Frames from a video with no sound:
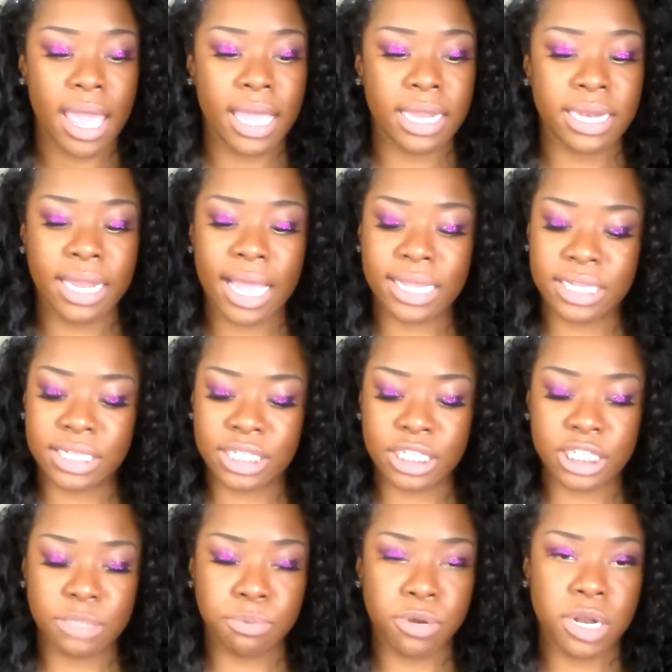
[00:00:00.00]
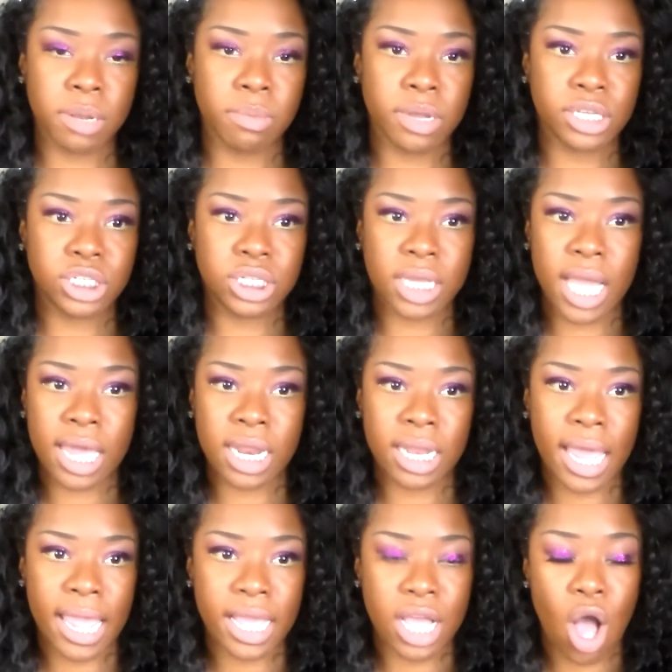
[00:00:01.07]
and that is just pretty much to kind of
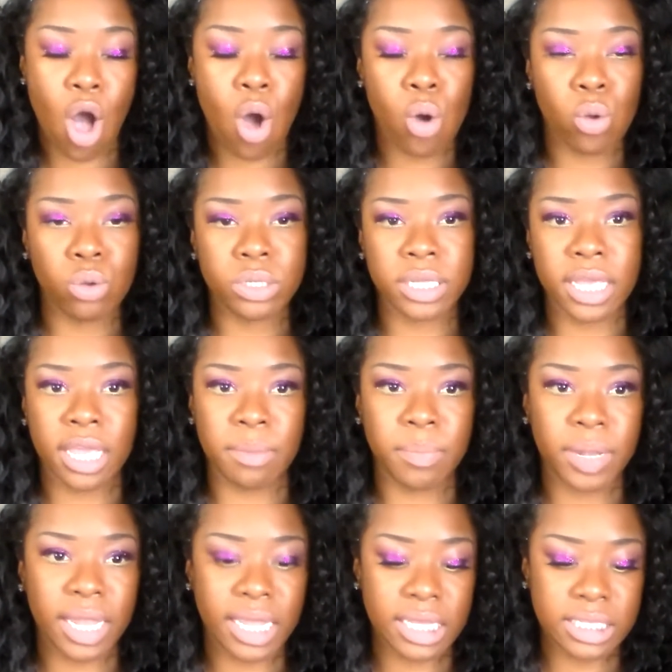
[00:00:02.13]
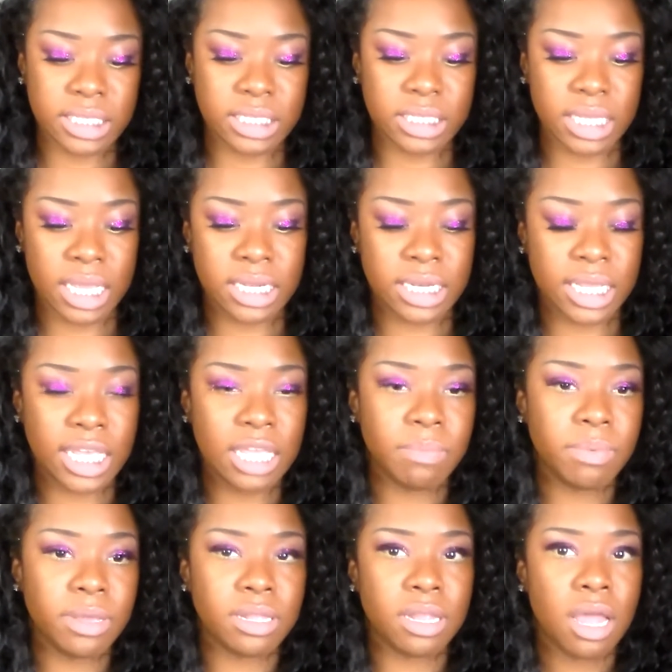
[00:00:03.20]
like hold it in place and to
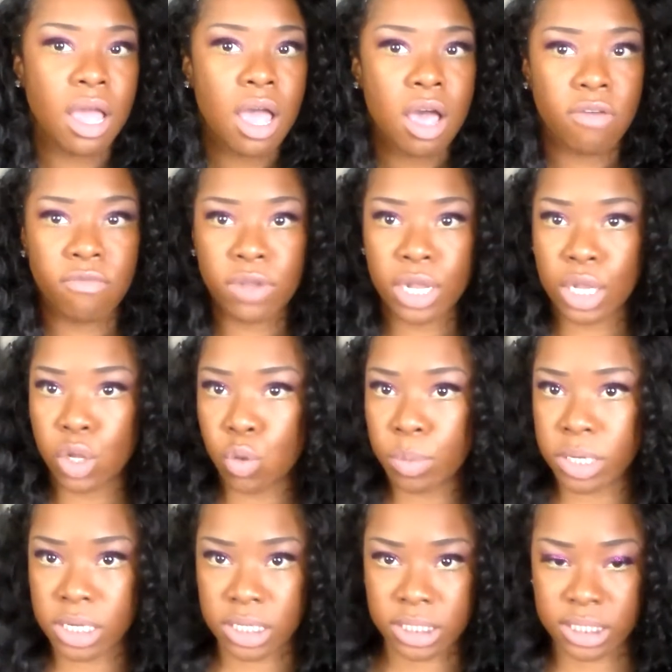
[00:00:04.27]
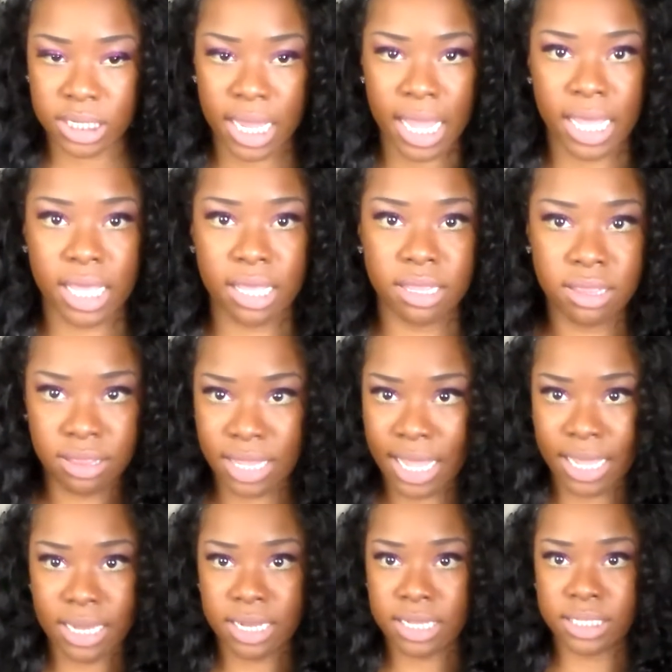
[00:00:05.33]
keep it voluminous like
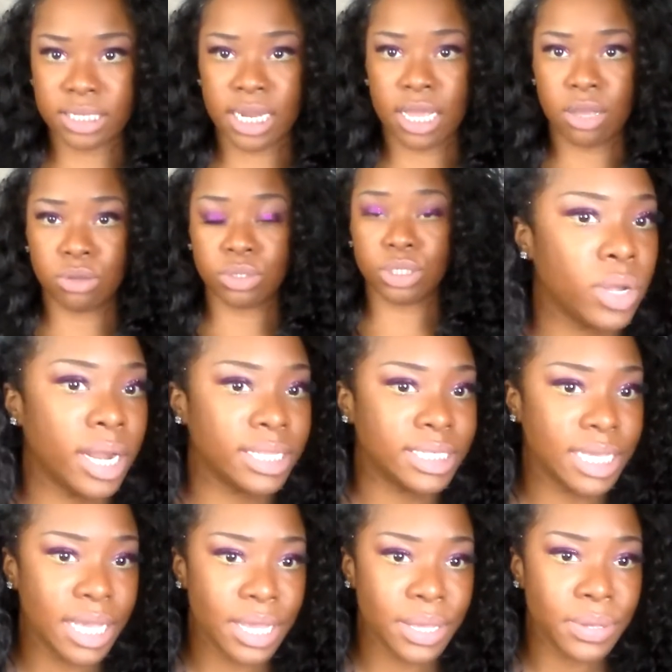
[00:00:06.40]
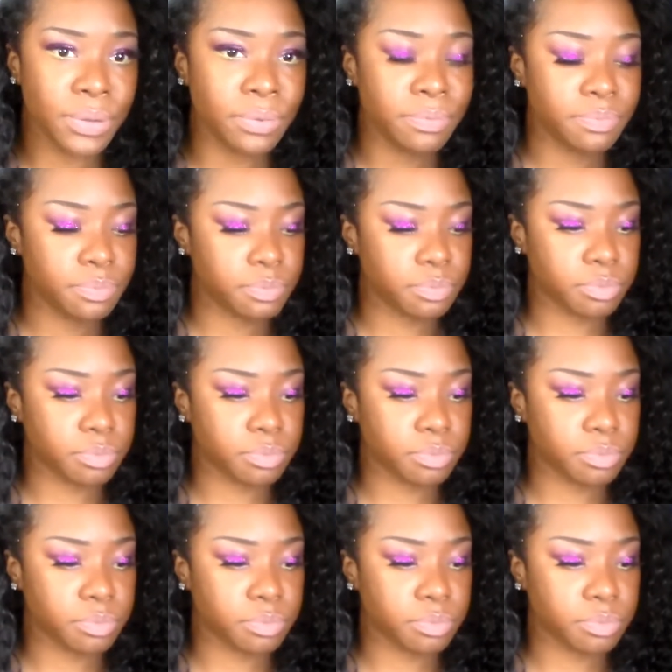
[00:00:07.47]
like it is now when I tell you